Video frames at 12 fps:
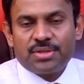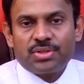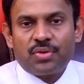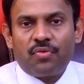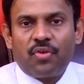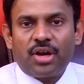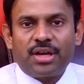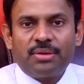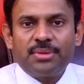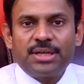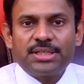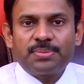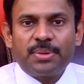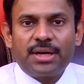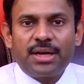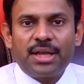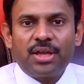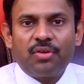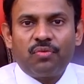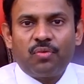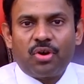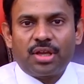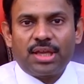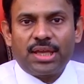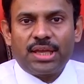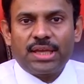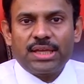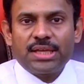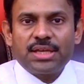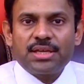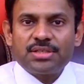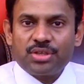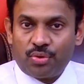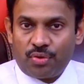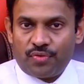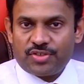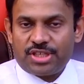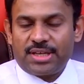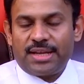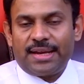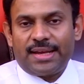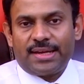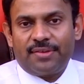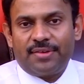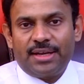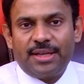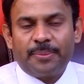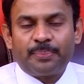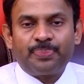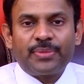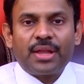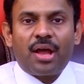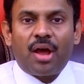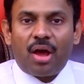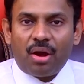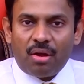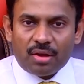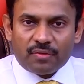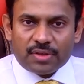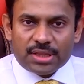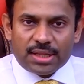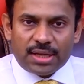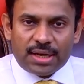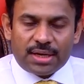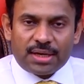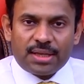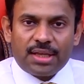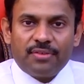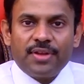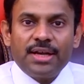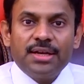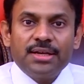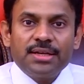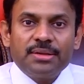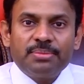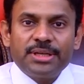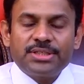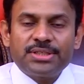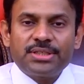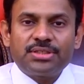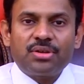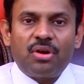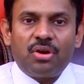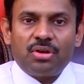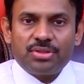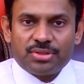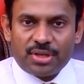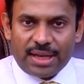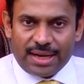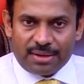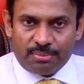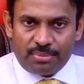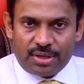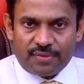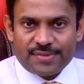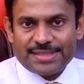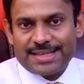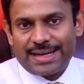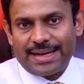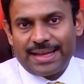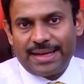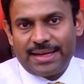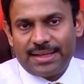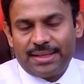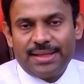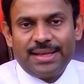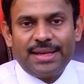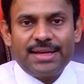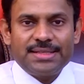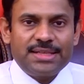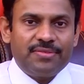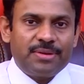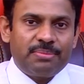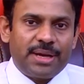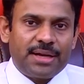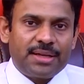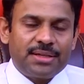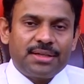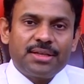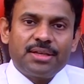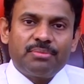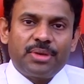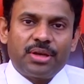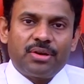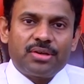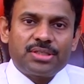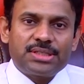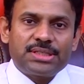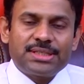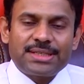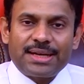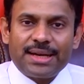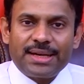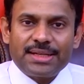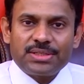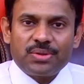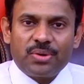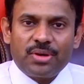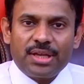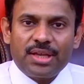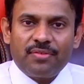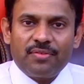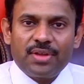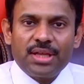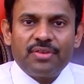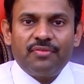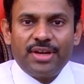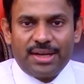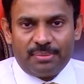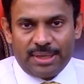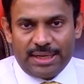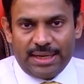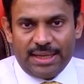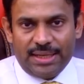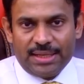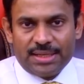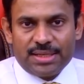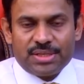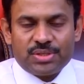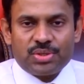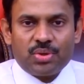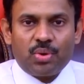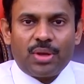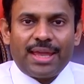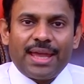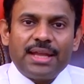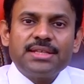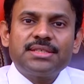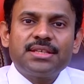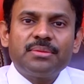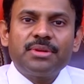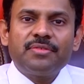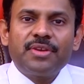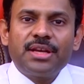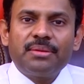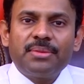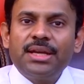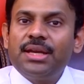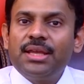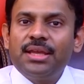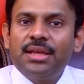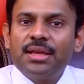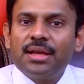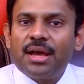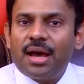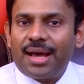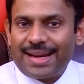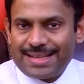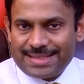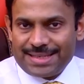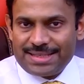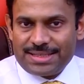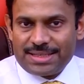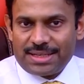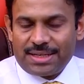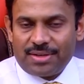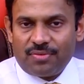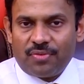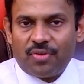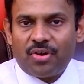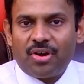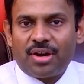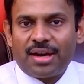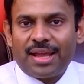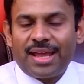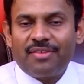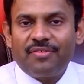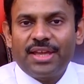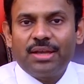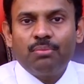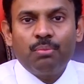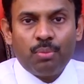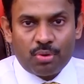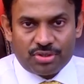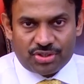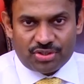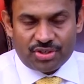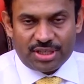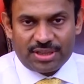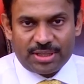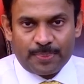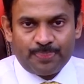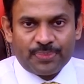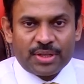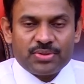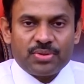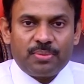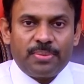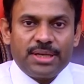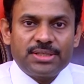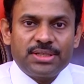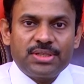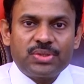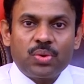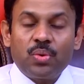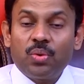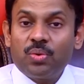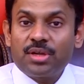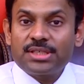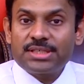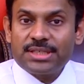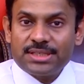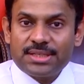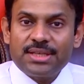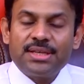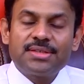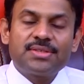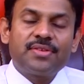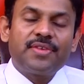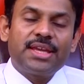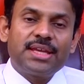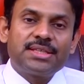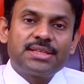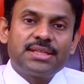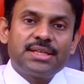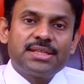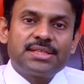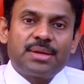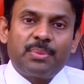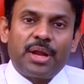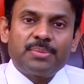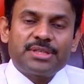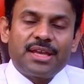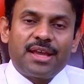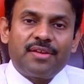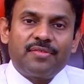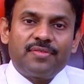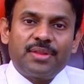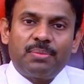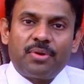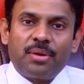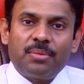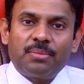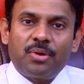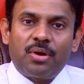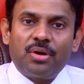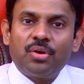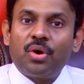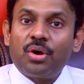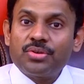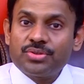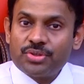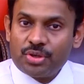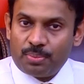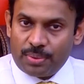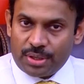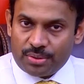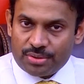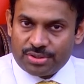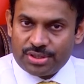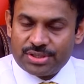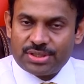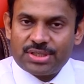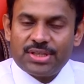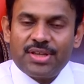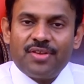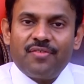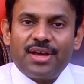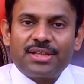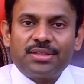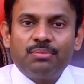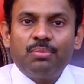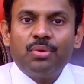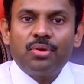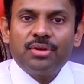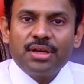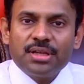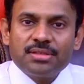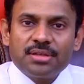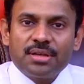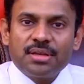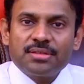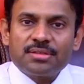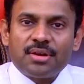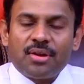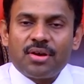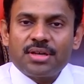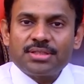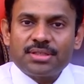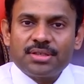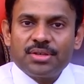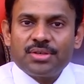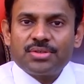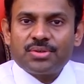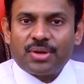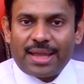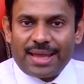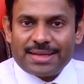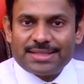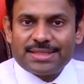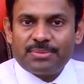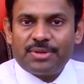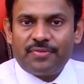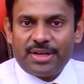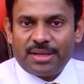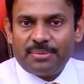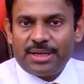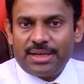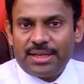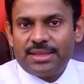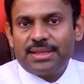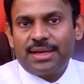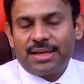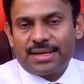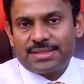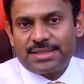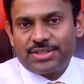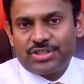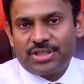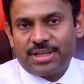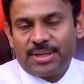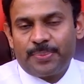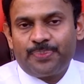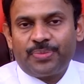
So 40 minutes per day of walking is a good physical activity. Along with that, if elderly patients also get a bit of sunlight, it is even better, because sunlight is going to give vitamin D. So calcium and vitamin D are essential for having bone strength. So patients over 60 years of age sometimes have the problem called osteoporosis, where the bone density is lost. So calcium and vitamin D3 are essential.